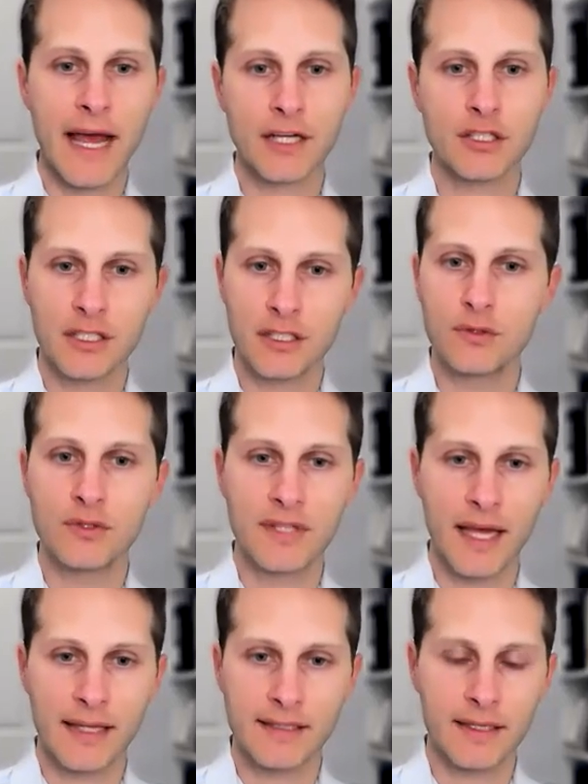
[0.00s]
to actually
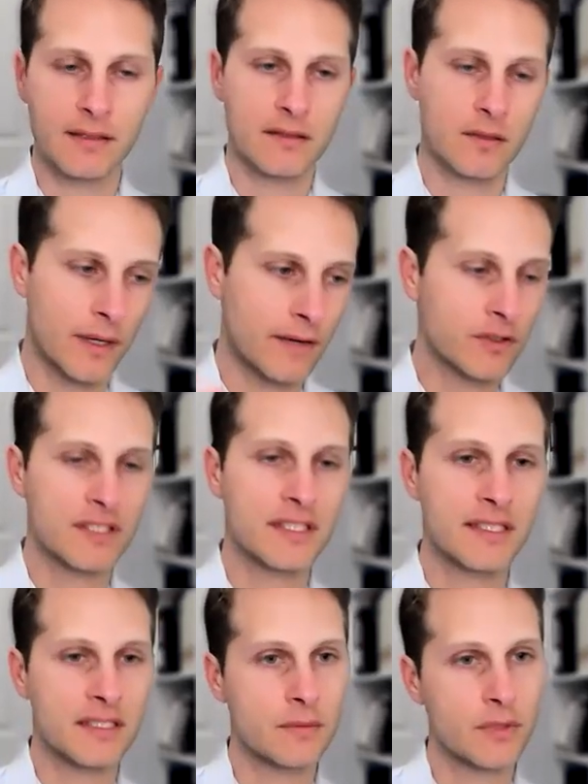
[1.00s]
use that data. So whatever
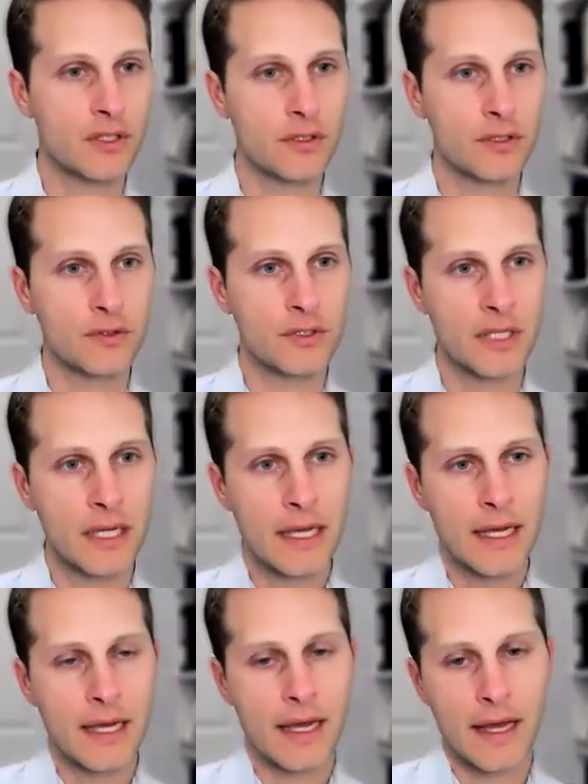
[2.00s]
system you use,
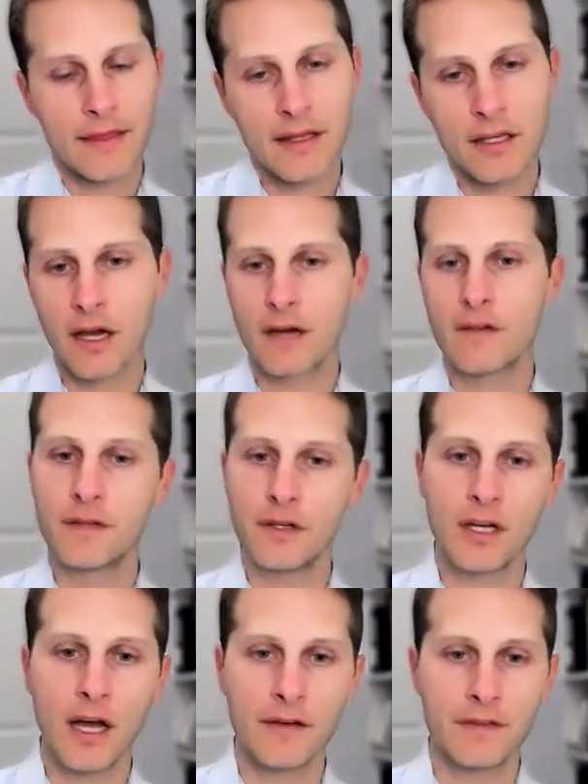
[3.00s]
I think you got to
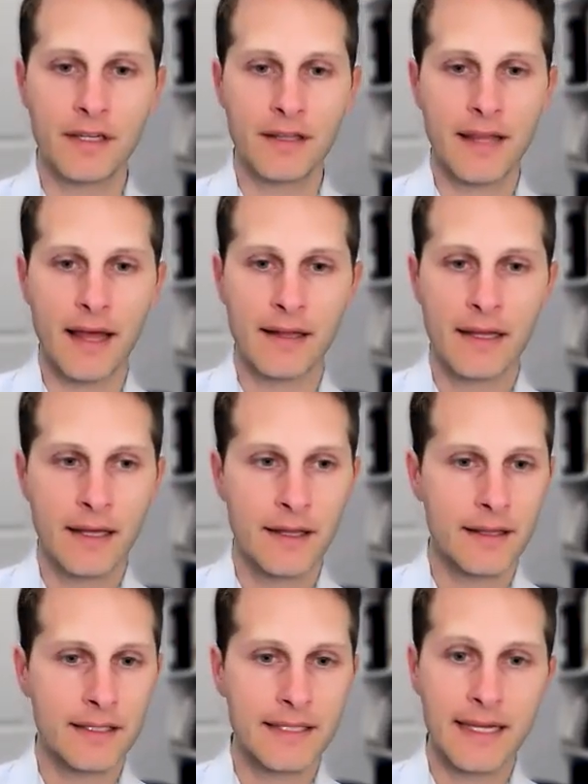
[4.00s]
feel confident that
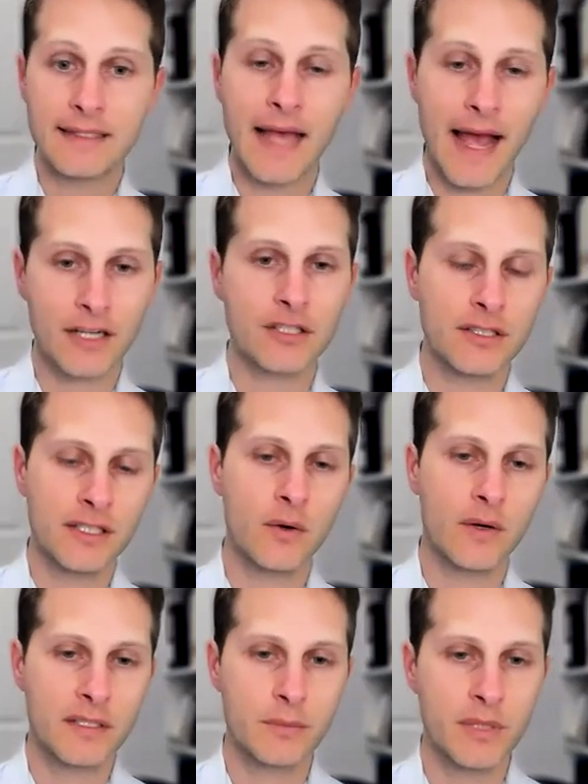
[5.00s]
the data is actually
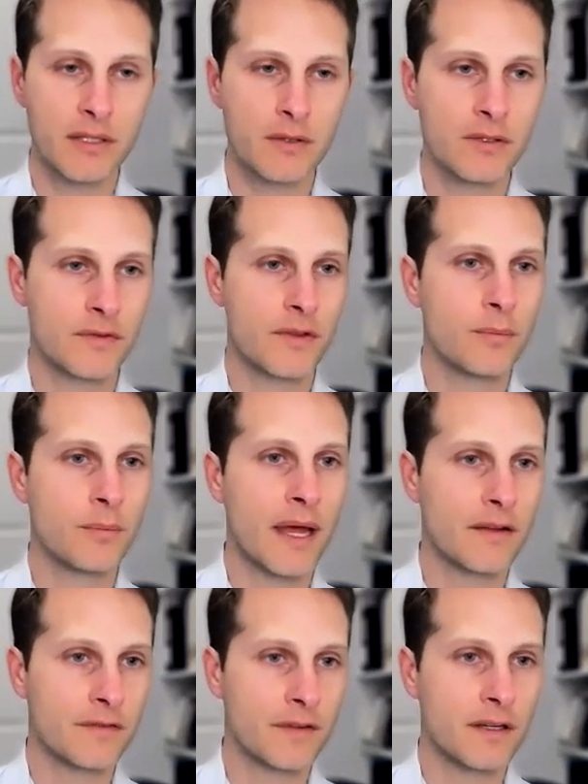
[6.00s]
going to be used for the
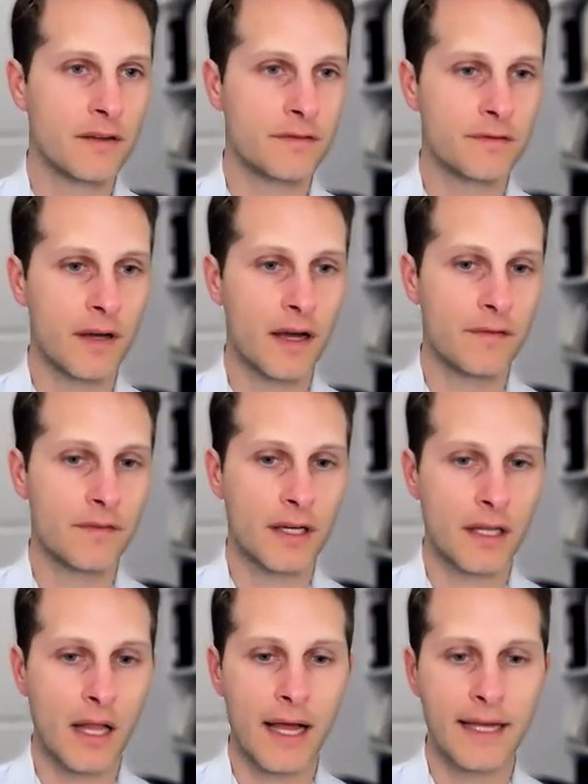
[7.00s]
benefit of
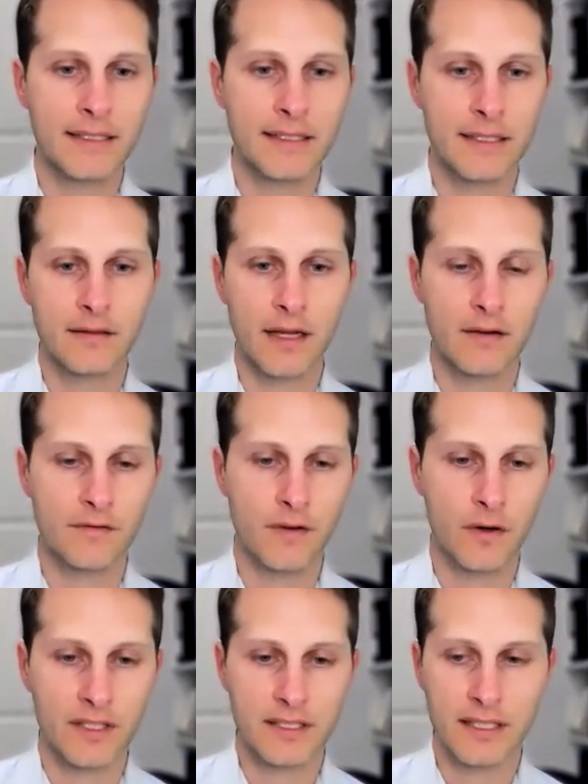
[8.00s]
the client and
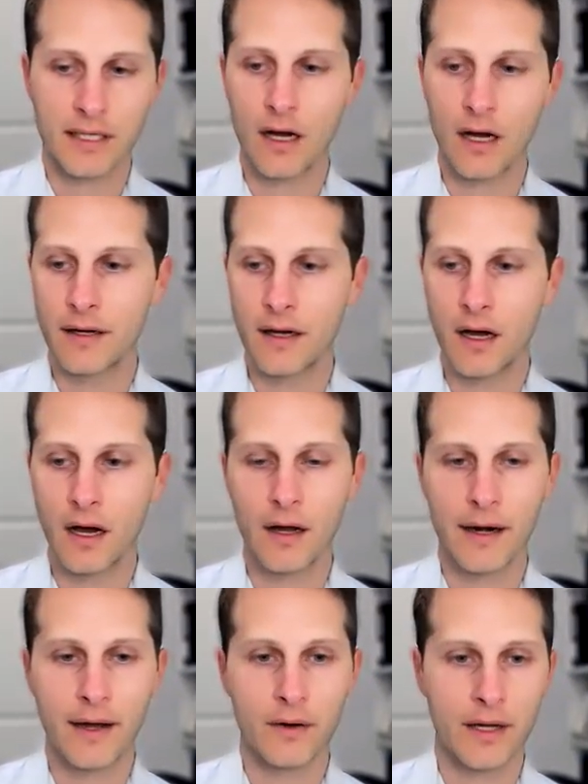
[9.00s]
focusing on
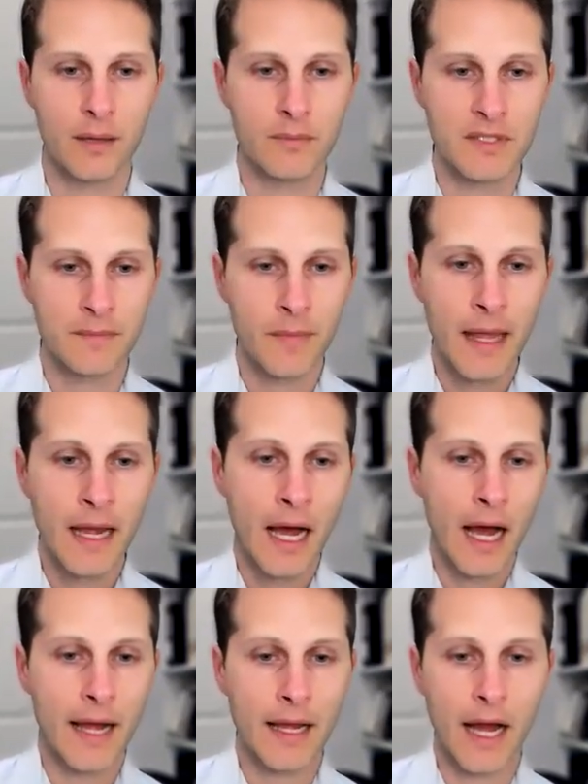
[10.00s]
outcomes.
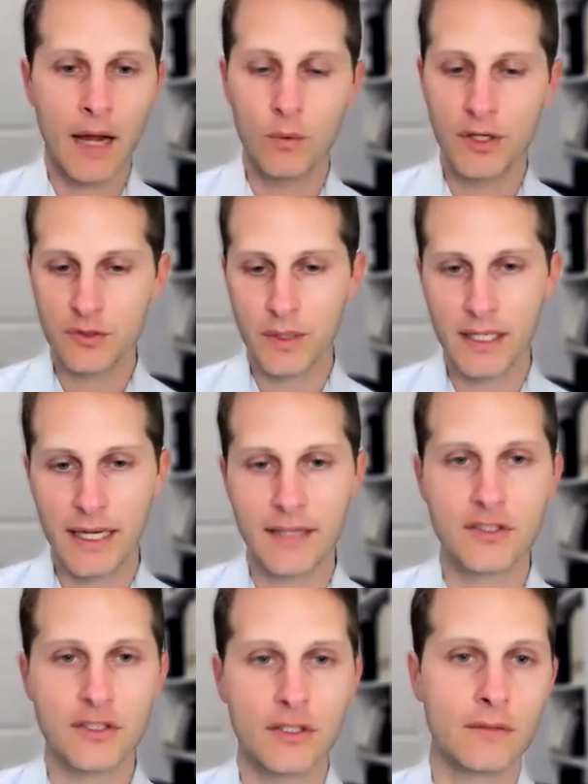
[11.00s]
I wish we could
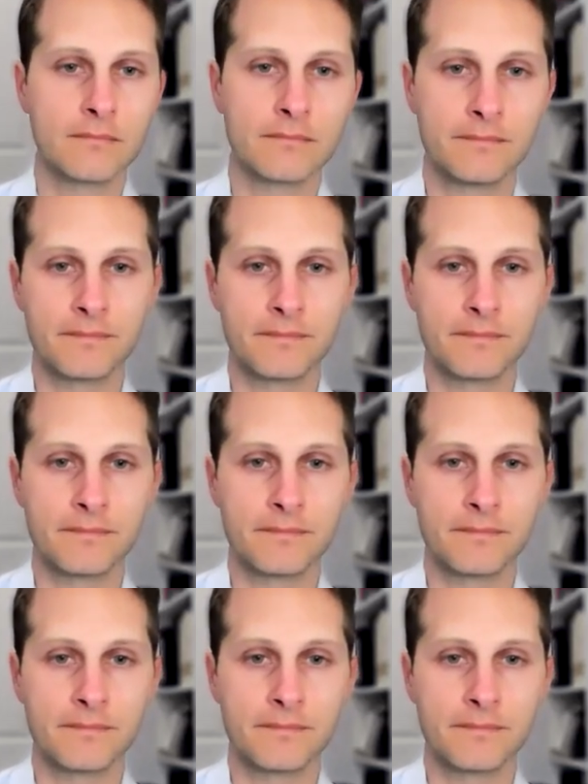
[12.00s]
answer